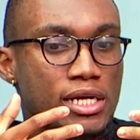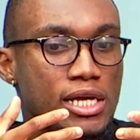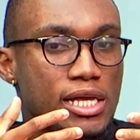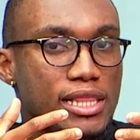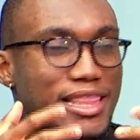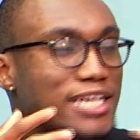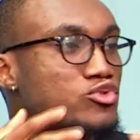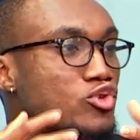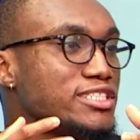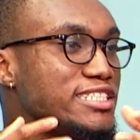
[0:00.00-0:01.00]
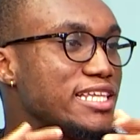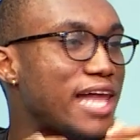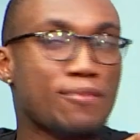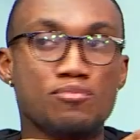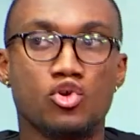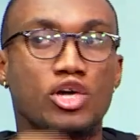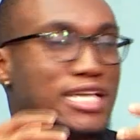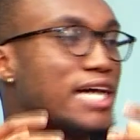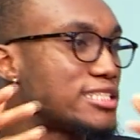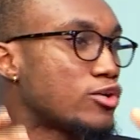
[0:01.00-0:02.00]
let's not say that because Hearts
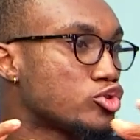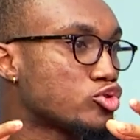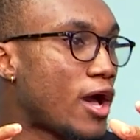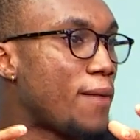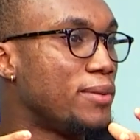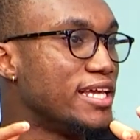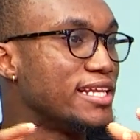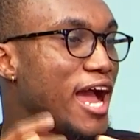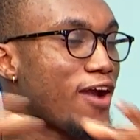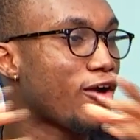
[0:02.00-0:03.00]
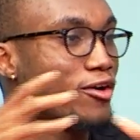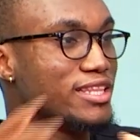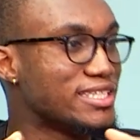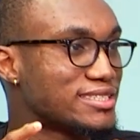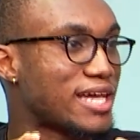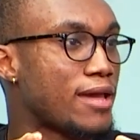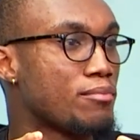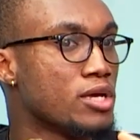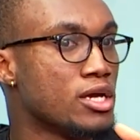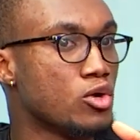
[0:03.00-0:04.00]
and Kotoko are playing around this time,
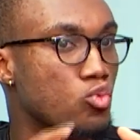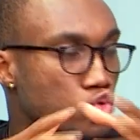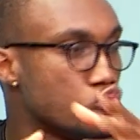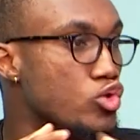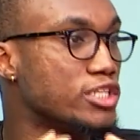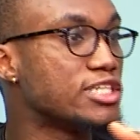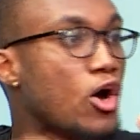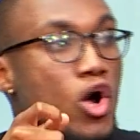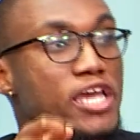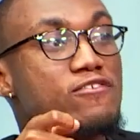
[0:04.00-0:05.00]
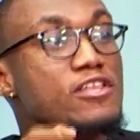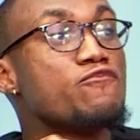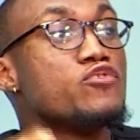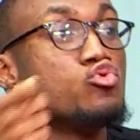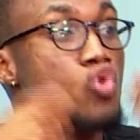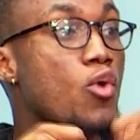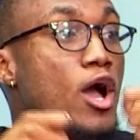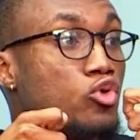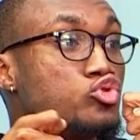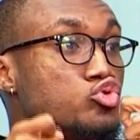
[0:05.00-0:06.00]
we'll do it. Or even if we know we are
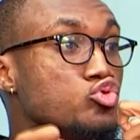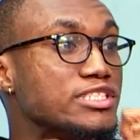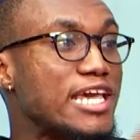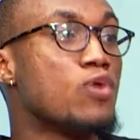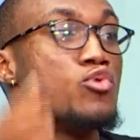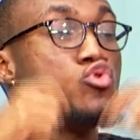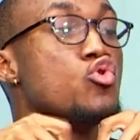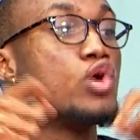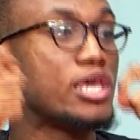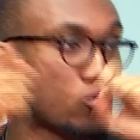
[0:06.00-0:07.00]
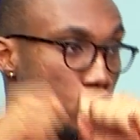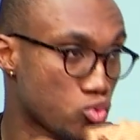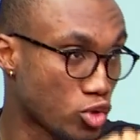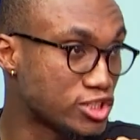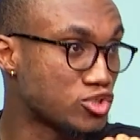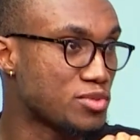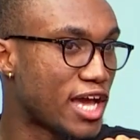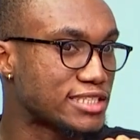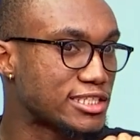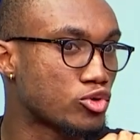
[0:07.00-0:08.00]
going to do it and we know we want it to be Hearts
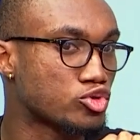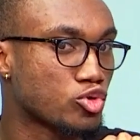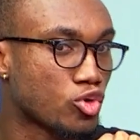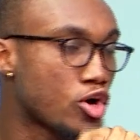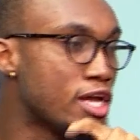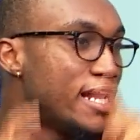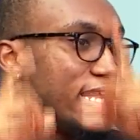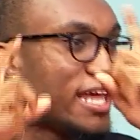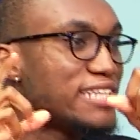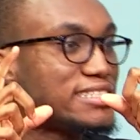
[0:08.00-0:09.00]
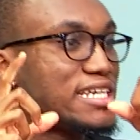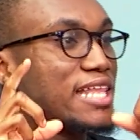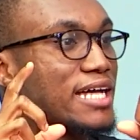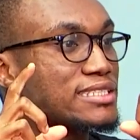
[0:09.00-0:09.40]
and Kotoko, let's say that